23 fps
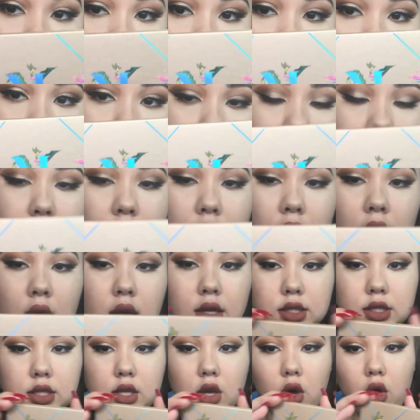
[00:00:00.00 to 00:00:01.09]
this,
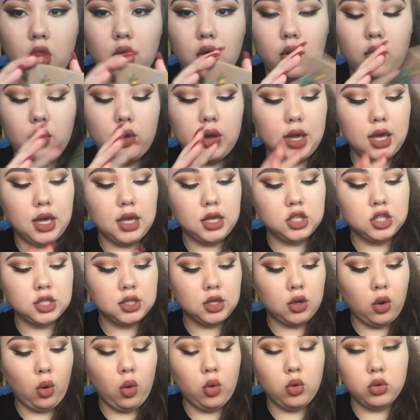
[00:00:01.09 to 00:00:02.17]
so it's
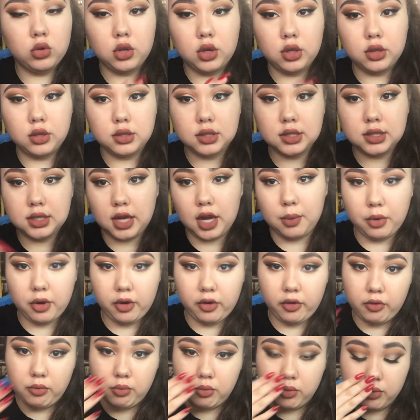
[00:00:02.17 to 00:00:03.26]
just a whole nother step
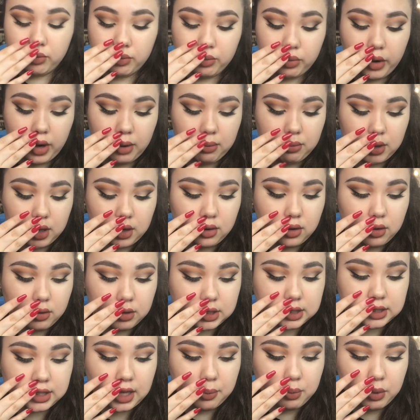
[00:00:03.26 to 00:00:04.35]
of
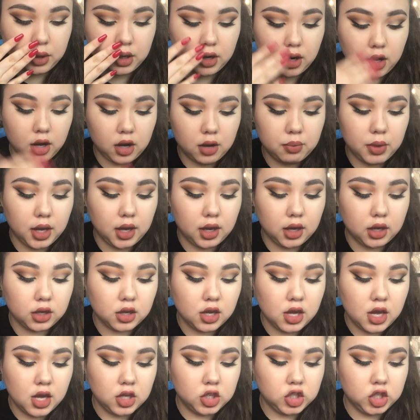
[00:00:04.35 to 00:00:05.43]
Bretman stepping up and
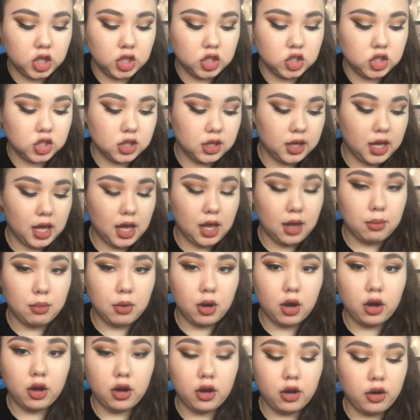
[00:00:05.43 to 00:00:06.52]
changing the game
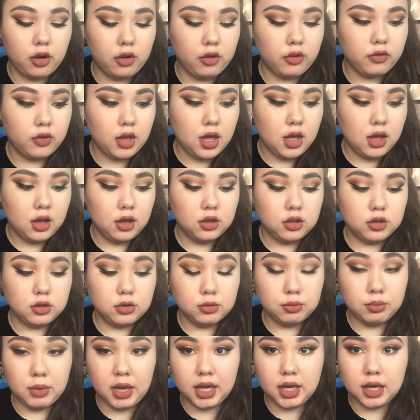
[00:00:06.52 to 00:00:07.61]
of
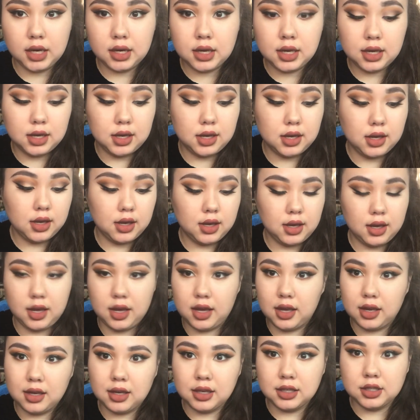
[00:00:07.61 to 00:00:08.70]
making it
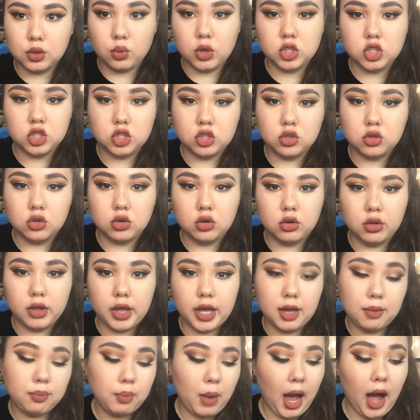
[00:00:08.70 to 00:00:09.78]
his original
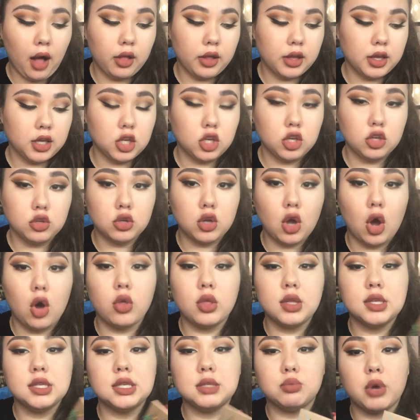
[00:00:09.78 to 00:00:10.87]
palette. You know
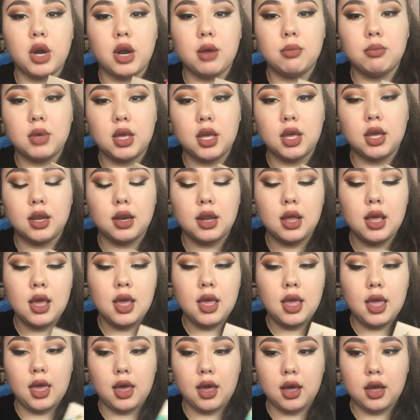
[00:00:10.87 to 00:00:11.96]
this is Bretman,
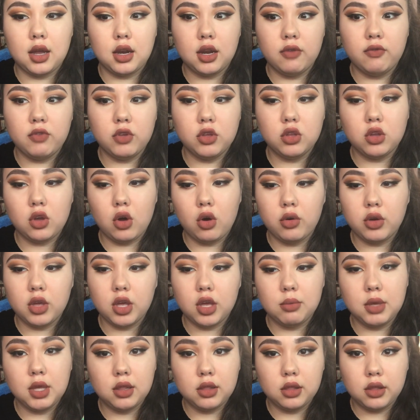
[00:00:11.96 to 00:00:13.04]
and if you know
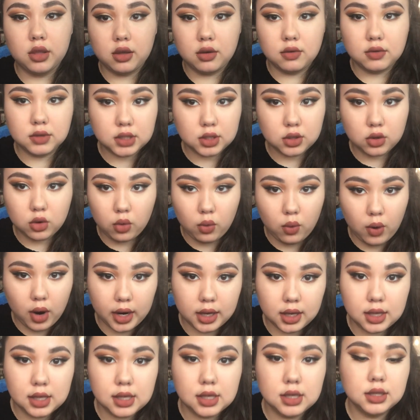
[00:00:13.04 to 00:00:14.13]
him, he lives in
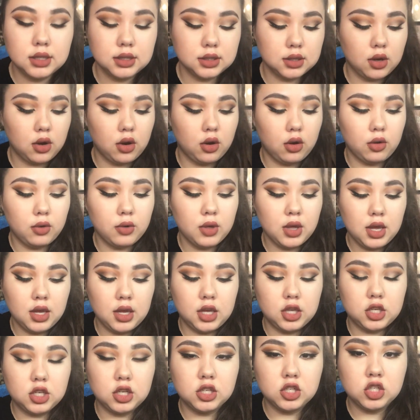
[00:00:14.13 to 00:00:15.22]
Hawaii, so
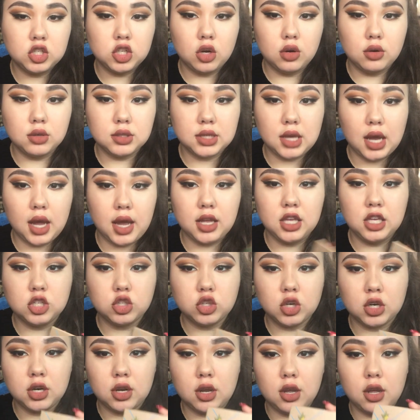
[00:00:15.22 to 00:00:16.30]
it just shows that he's
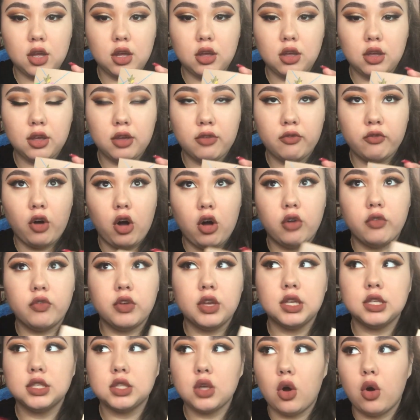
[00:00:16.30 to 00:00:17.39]
trying to involve
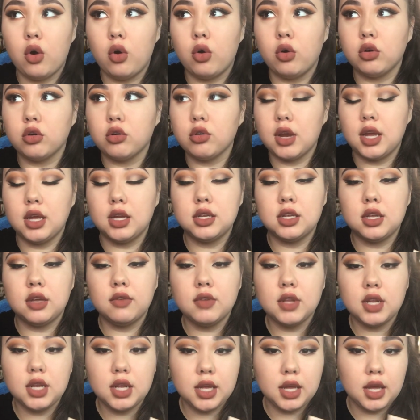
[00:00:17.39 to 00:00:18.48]
his own
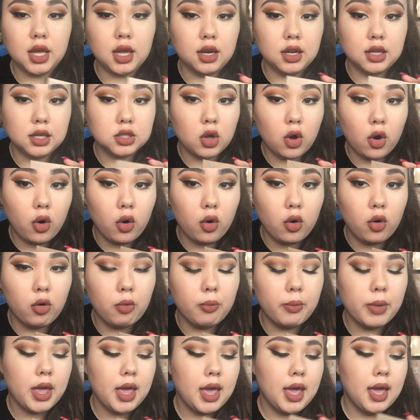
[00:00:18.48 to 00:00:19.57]
creativity and his
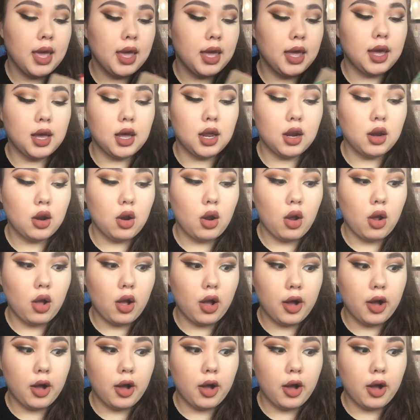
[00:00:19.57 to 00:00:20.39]
home and